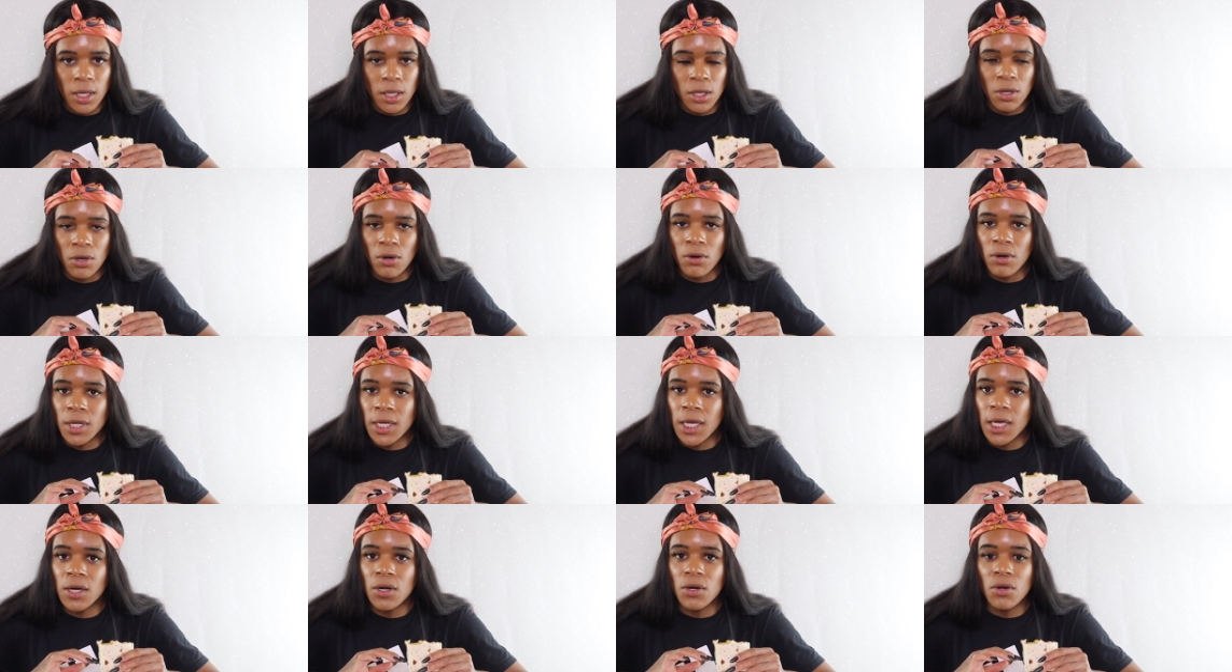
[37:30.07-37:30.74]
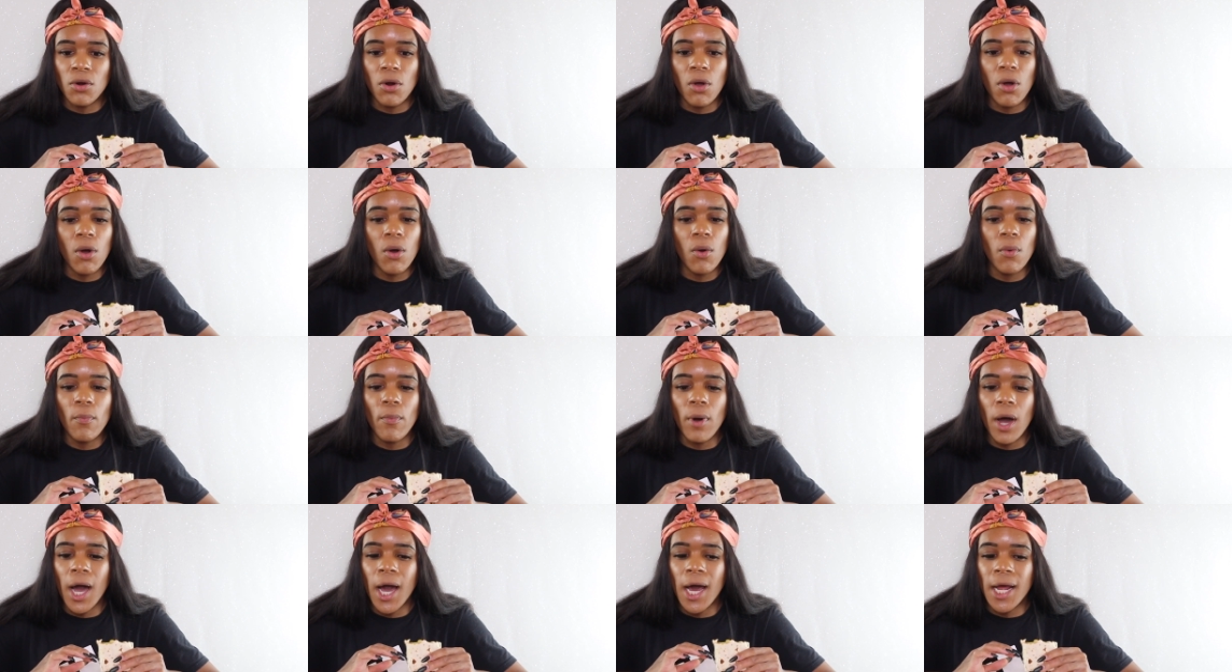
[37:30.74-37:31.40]
You don't get
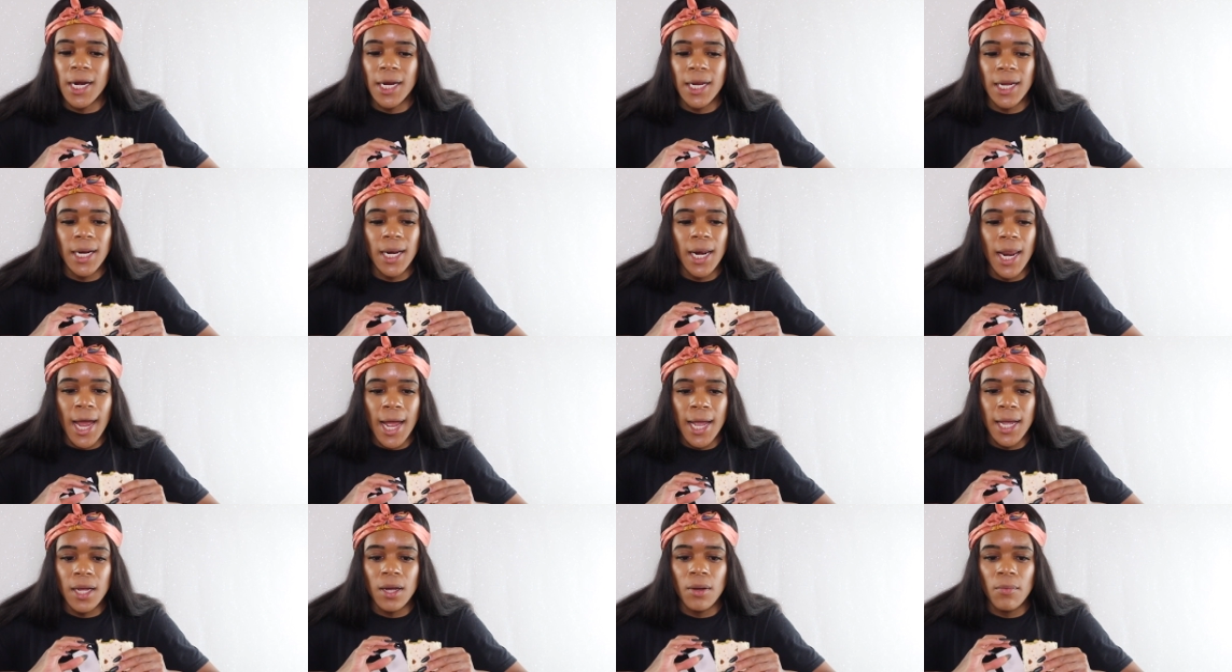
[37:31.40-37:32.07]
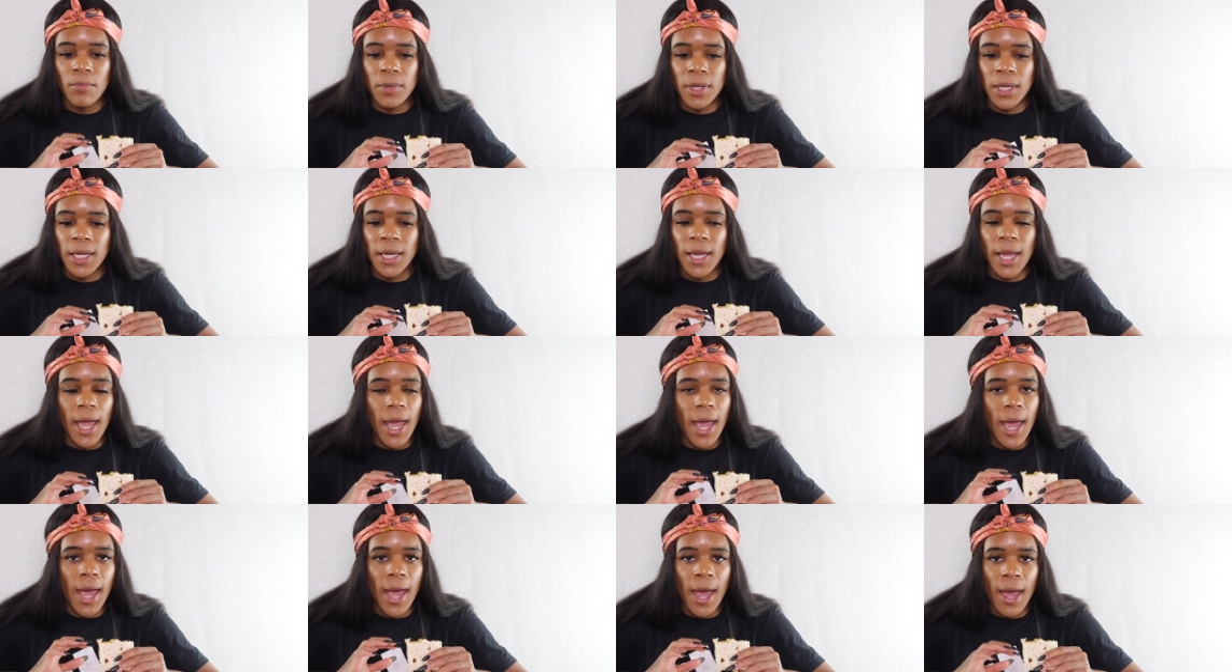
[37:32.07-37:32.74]
nobody like
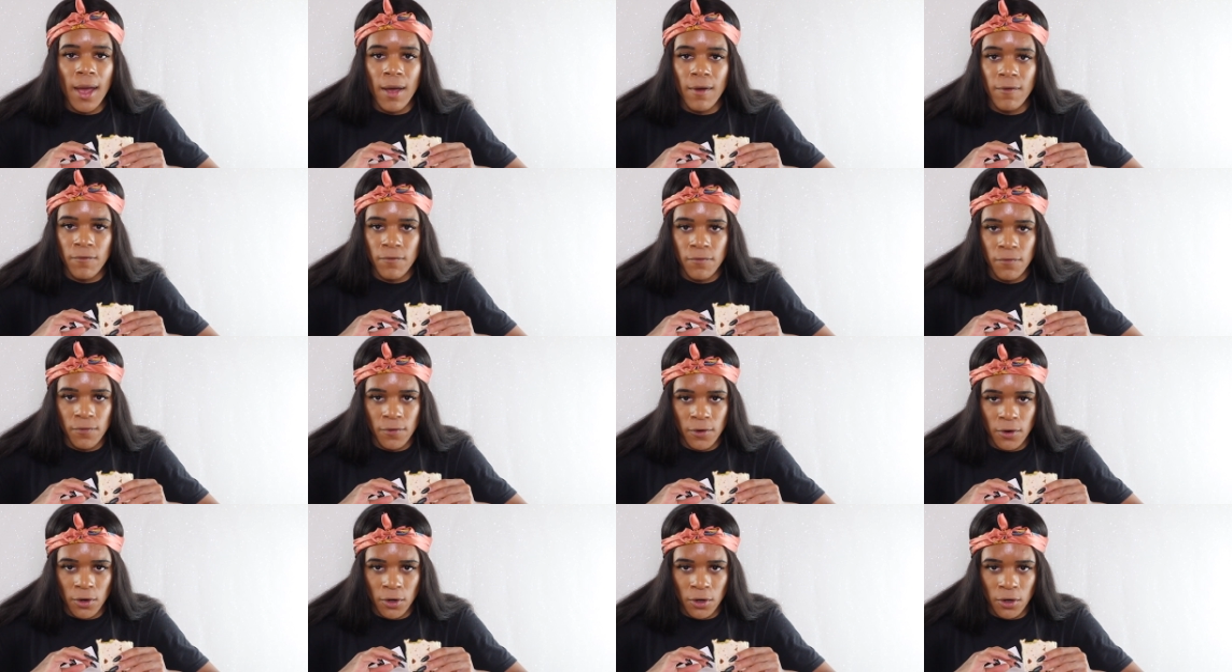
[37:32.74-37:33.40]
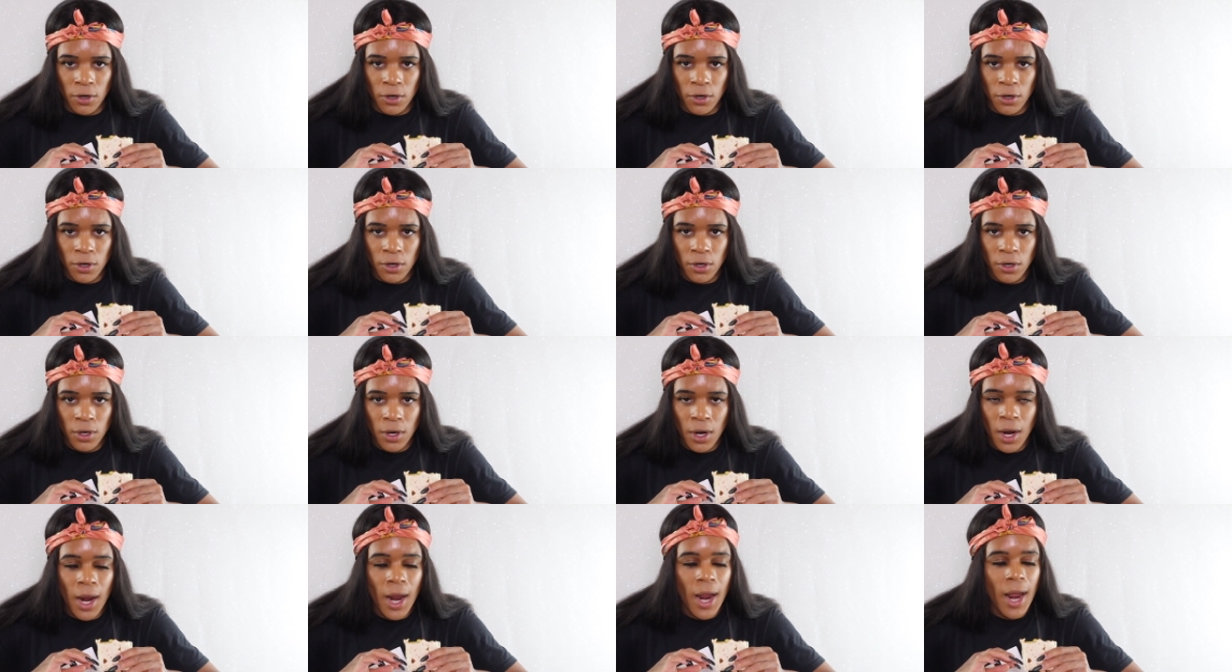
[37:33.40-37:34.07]
me ever.
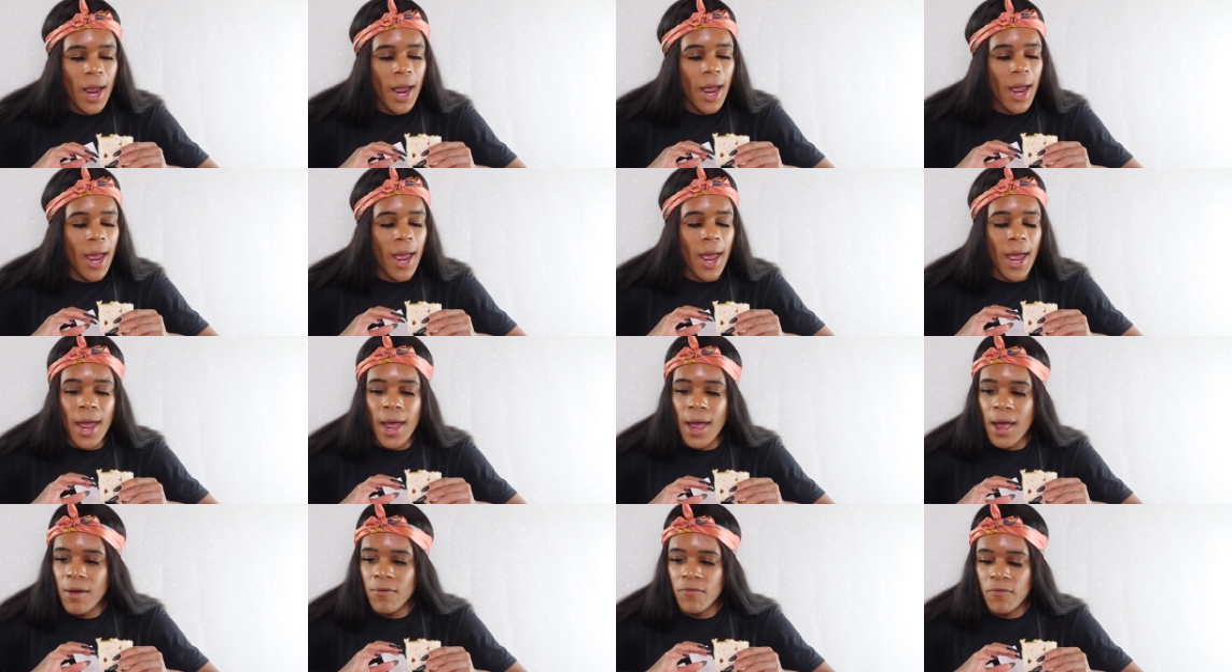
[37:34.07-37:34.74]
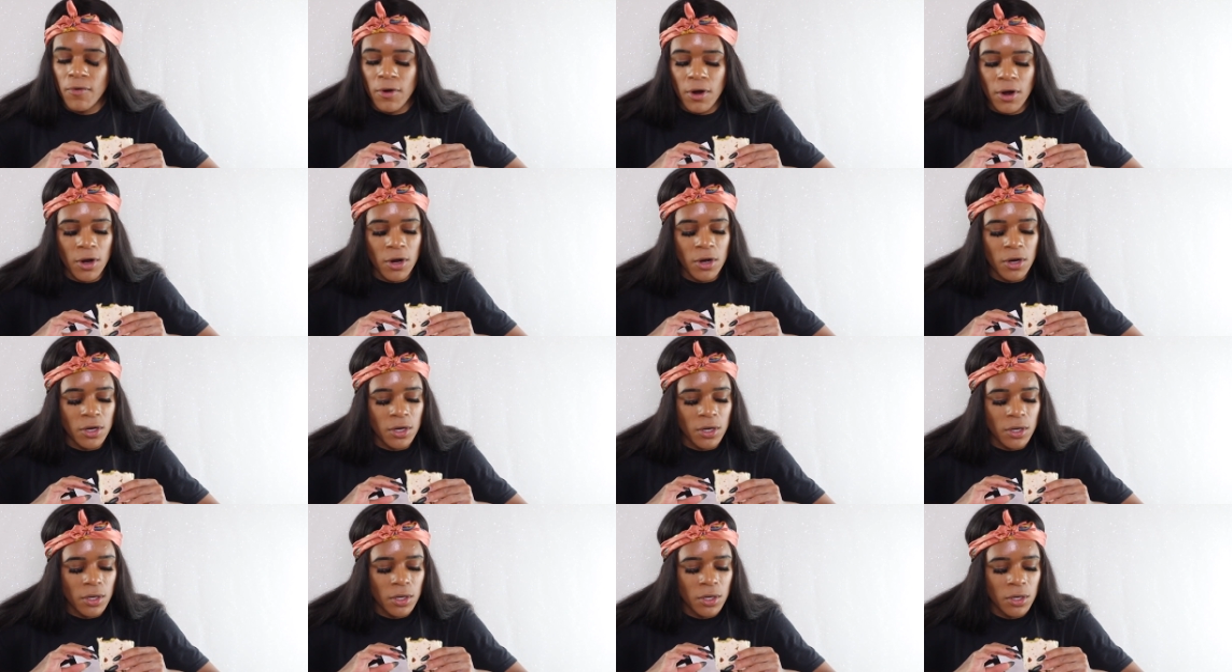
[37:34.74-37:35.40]

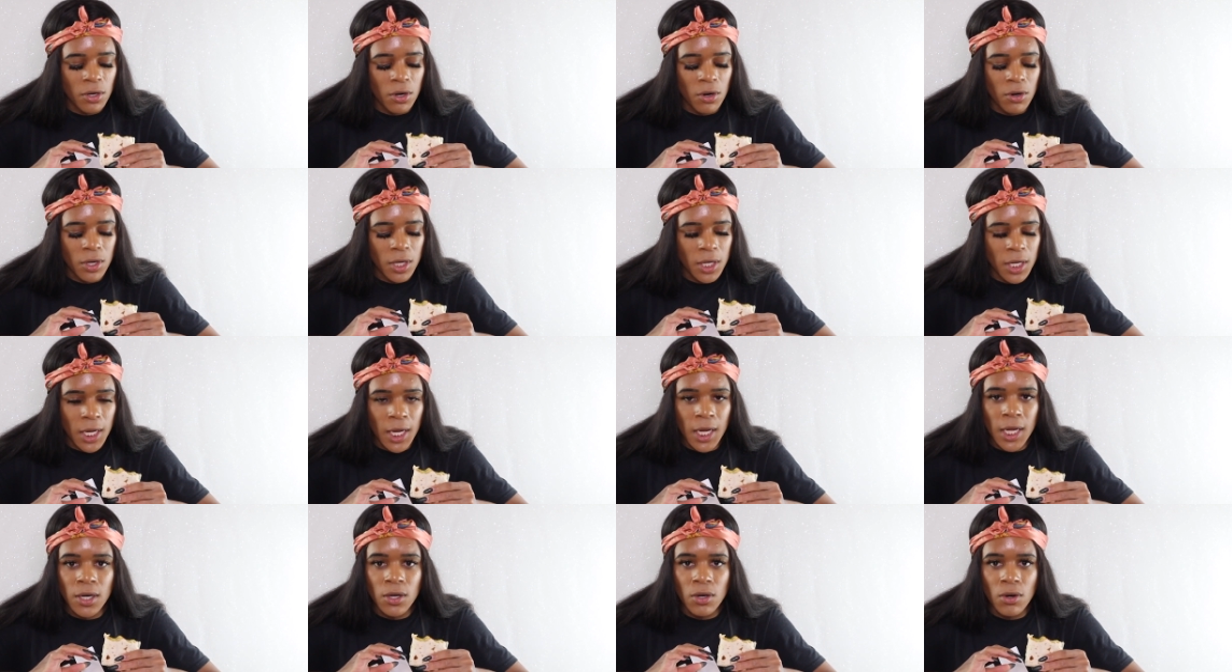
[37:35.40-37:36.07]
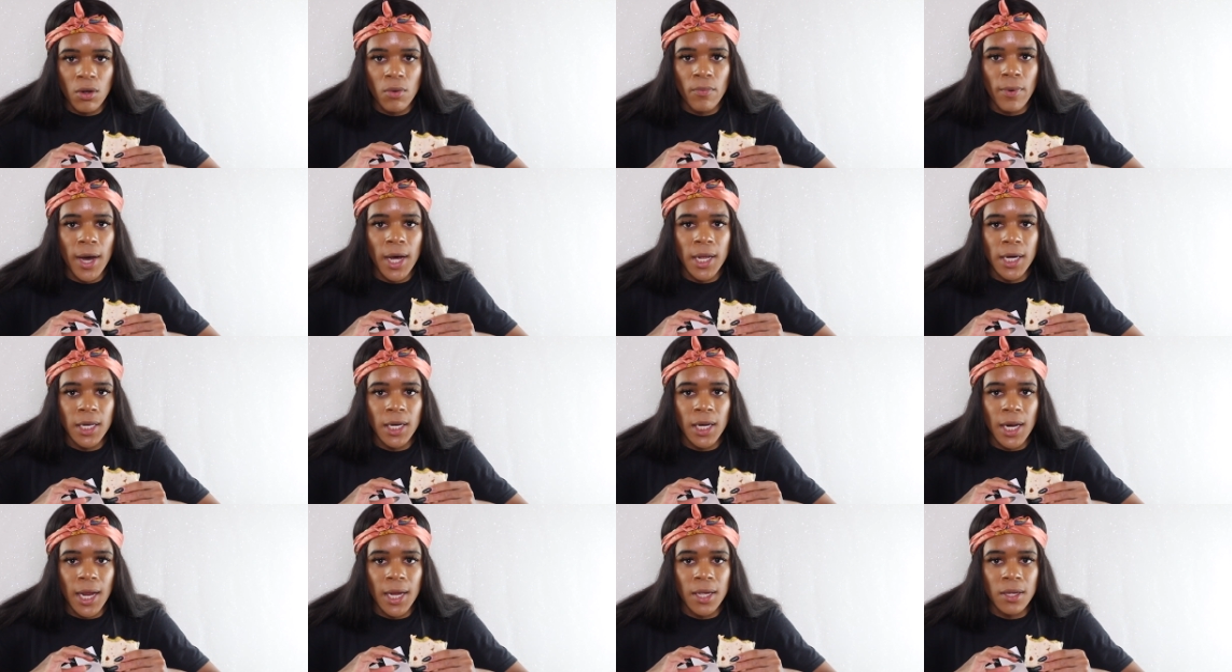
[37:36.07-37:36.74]
You don't get
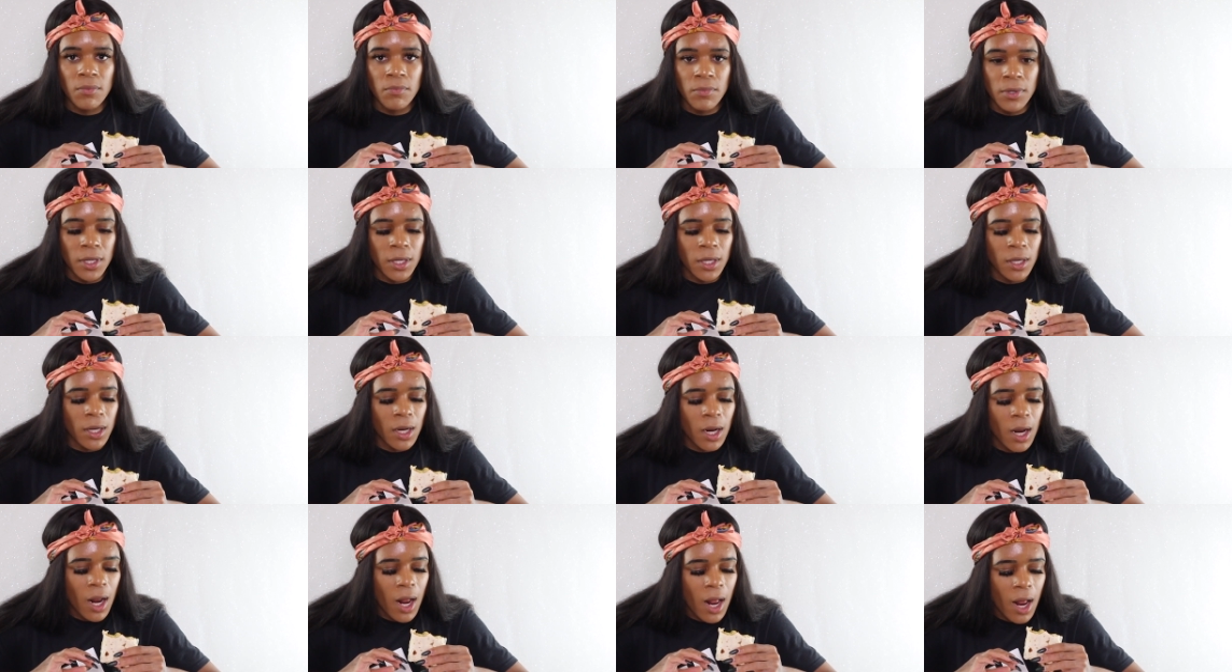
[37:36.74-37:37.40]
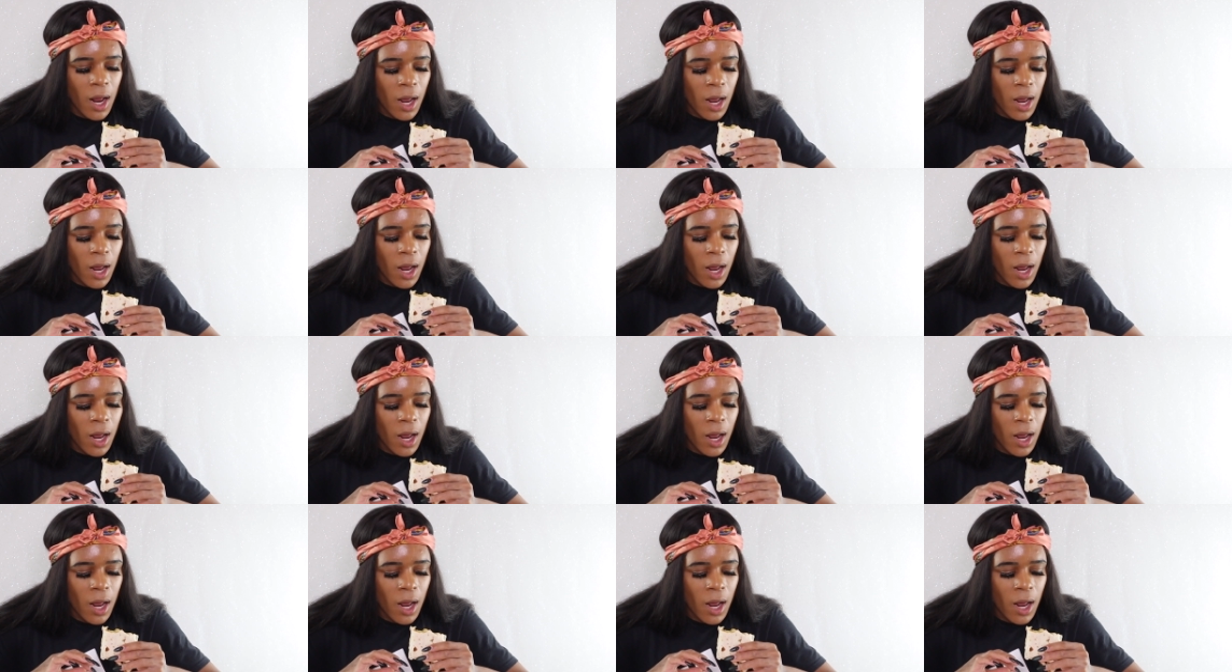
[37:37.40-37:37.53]
nobody like me.